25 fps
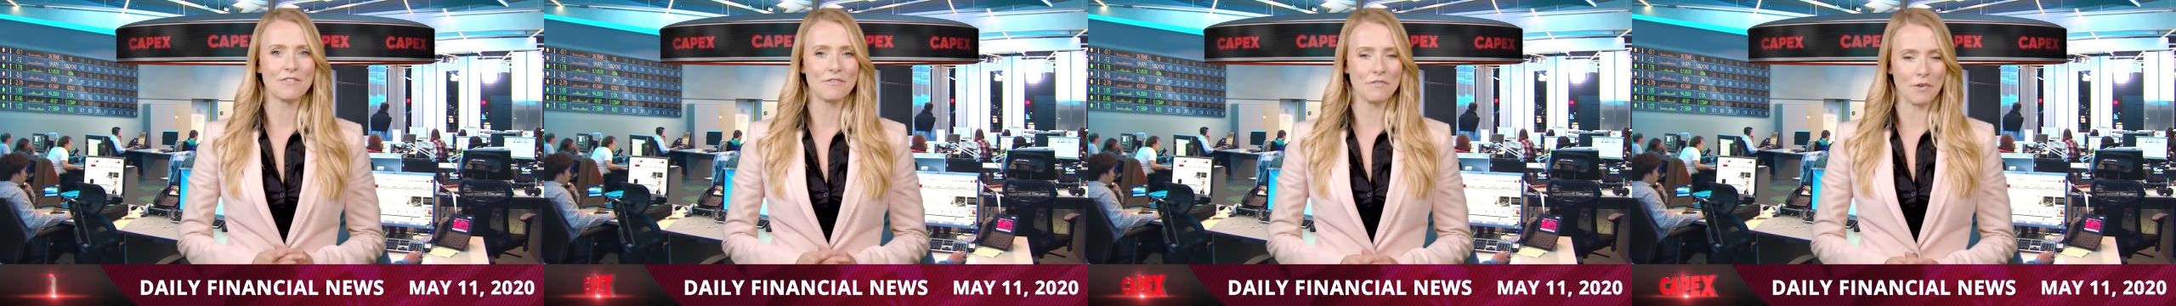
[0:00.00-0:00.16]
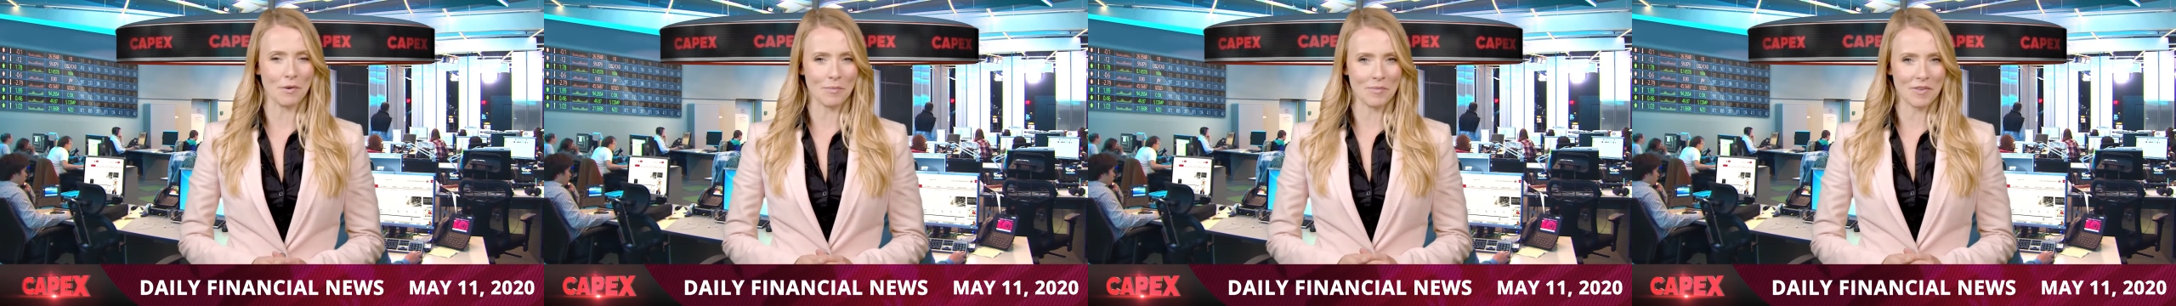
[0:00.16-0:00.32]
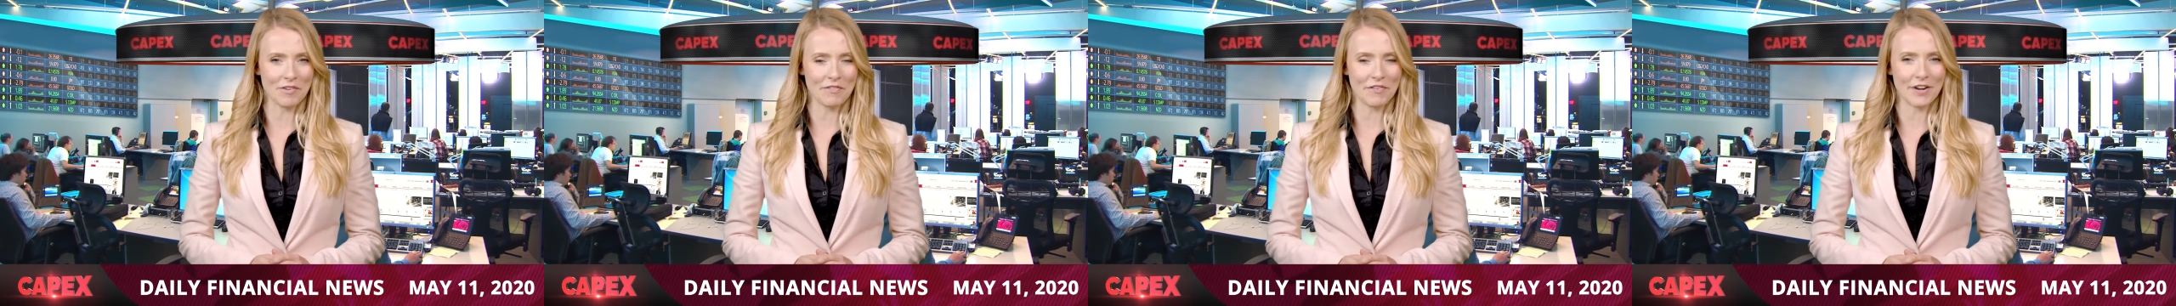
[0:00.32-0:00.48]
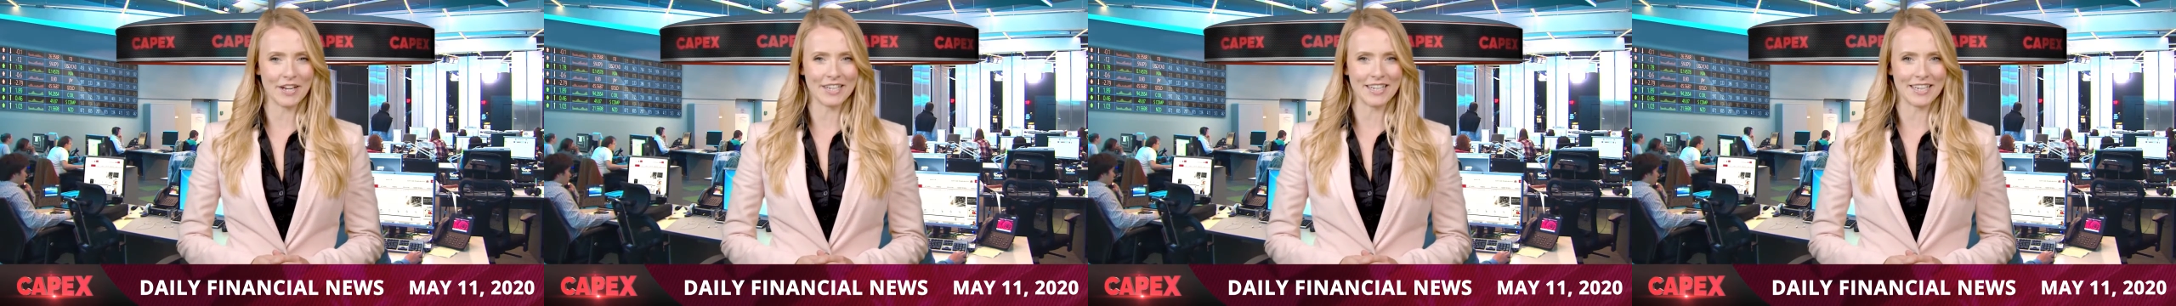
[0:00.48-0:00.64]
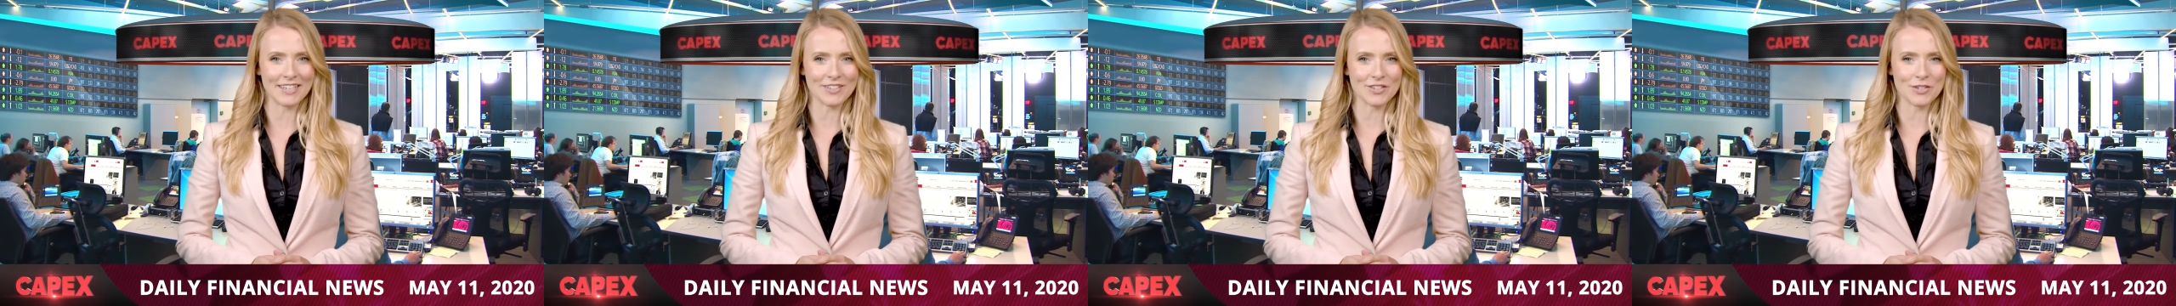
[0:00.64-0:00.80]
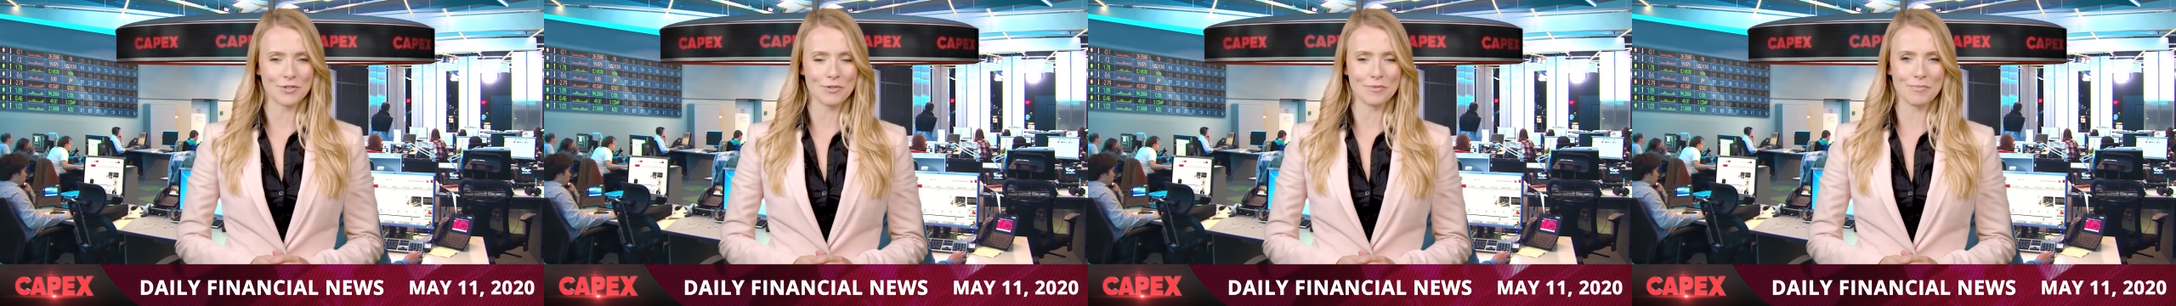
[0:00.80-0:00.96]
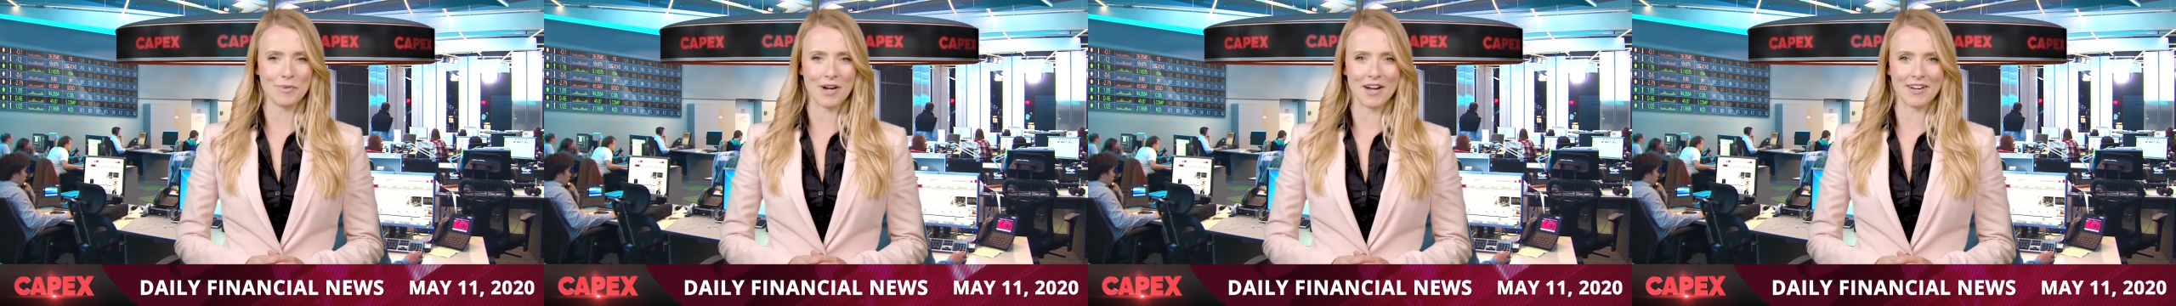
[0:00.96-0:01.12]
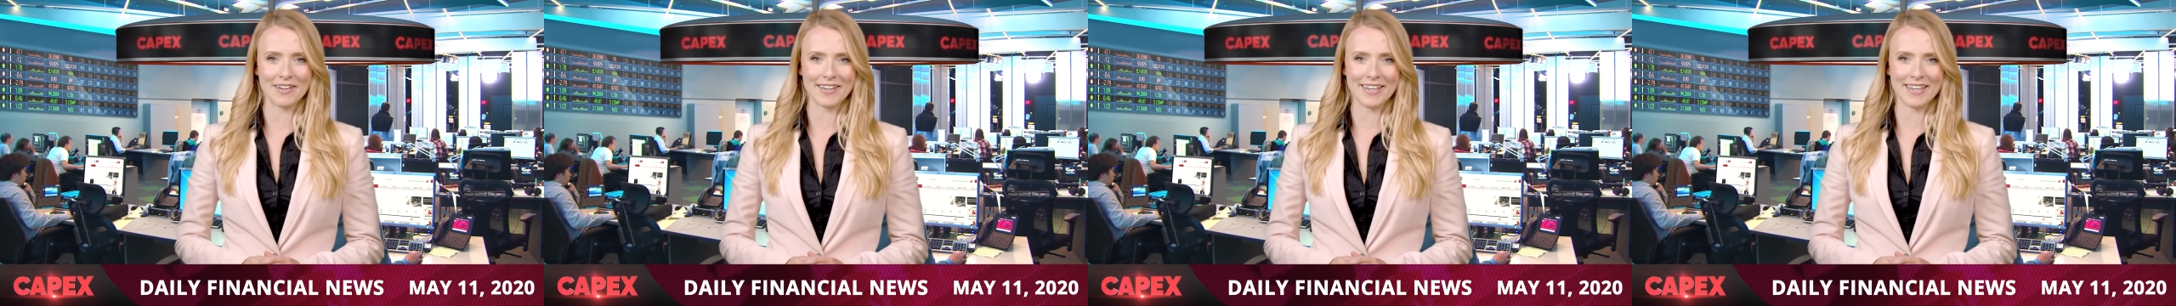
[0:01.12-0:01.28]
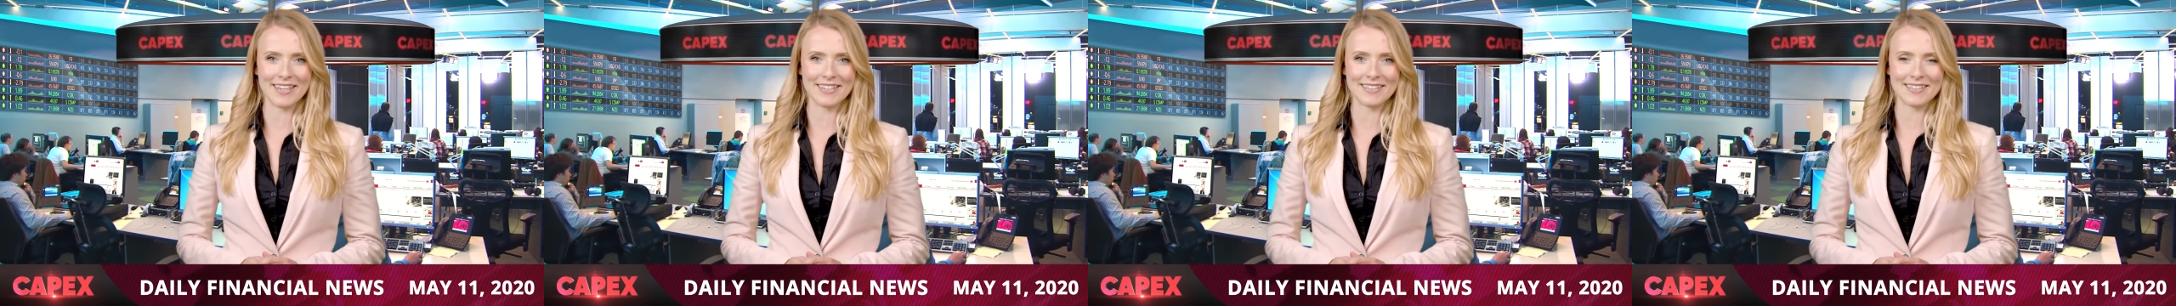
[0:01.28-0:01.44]
from the financial
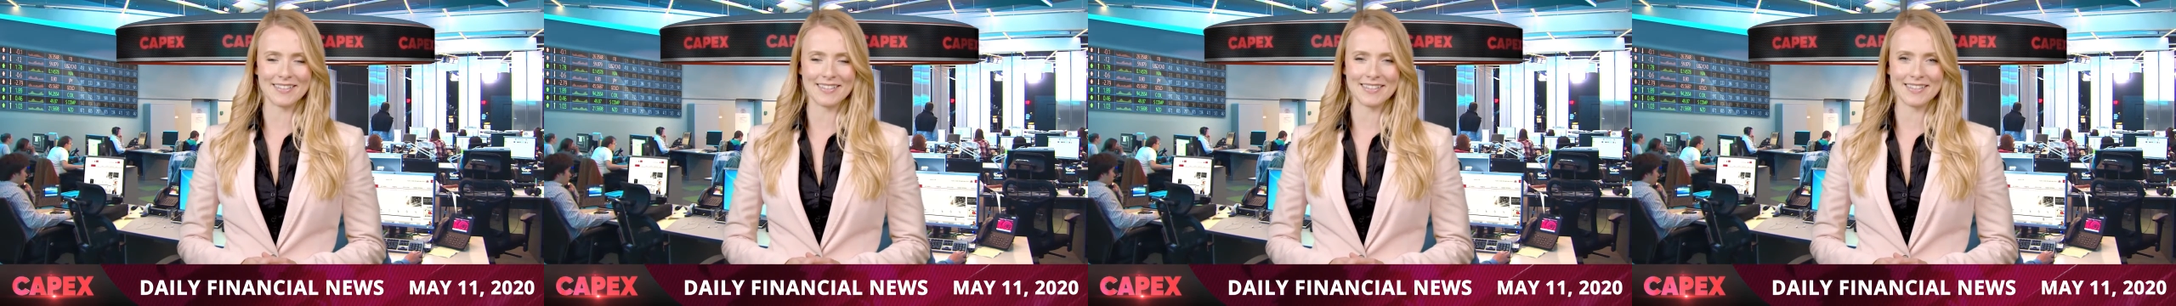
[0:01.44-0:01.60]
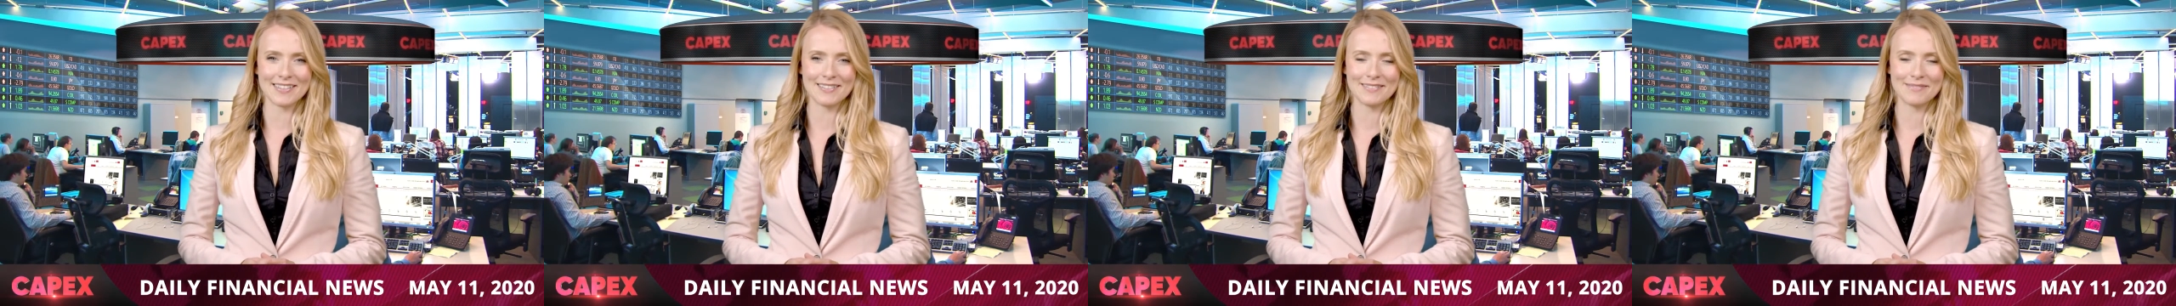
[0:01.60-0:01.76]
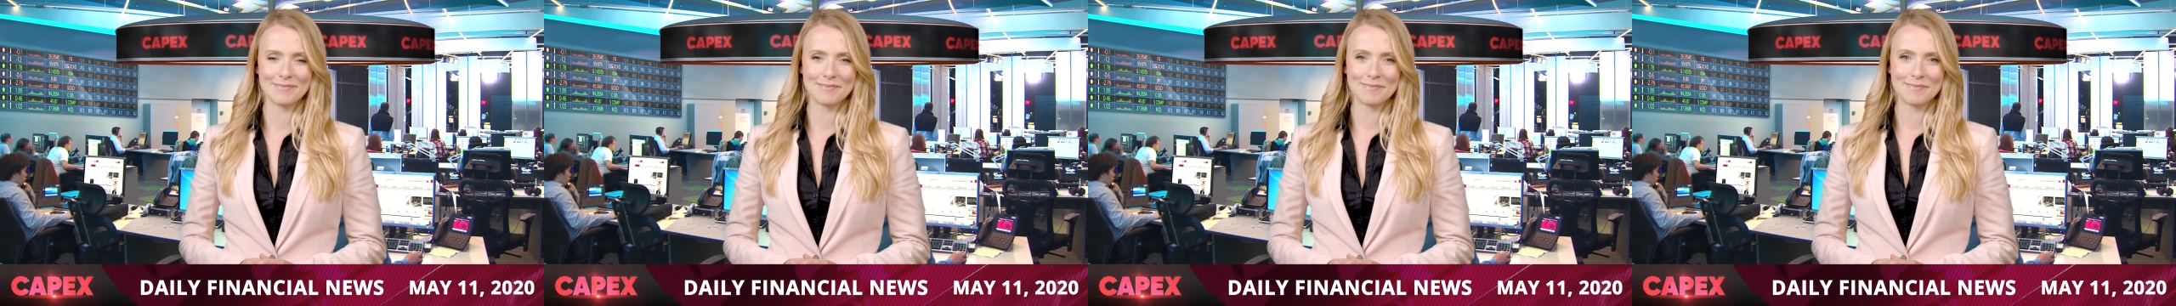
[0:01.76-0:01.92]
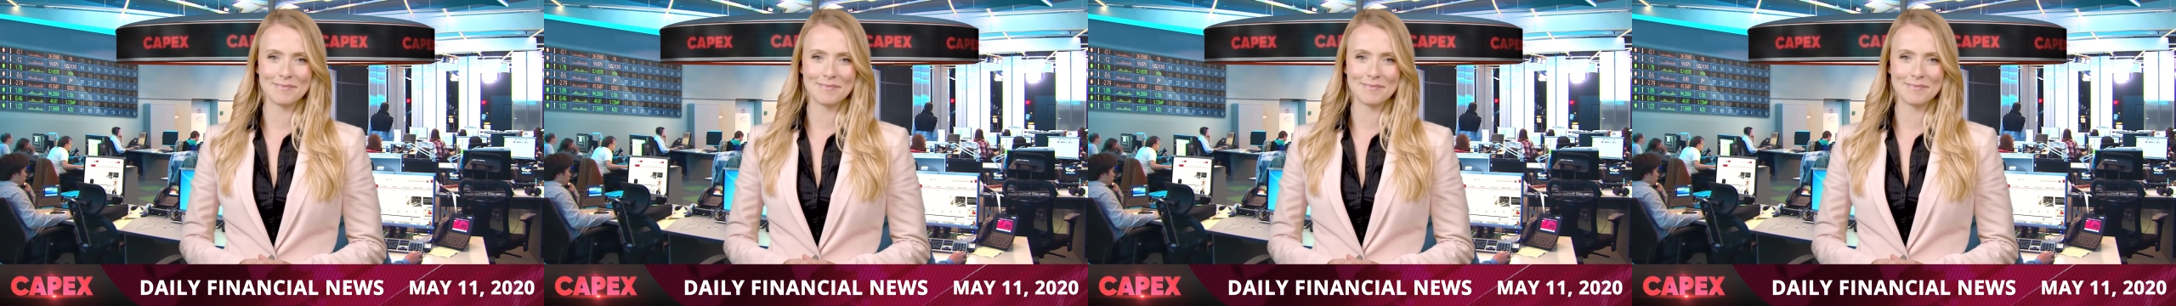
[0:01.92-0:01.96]
markets.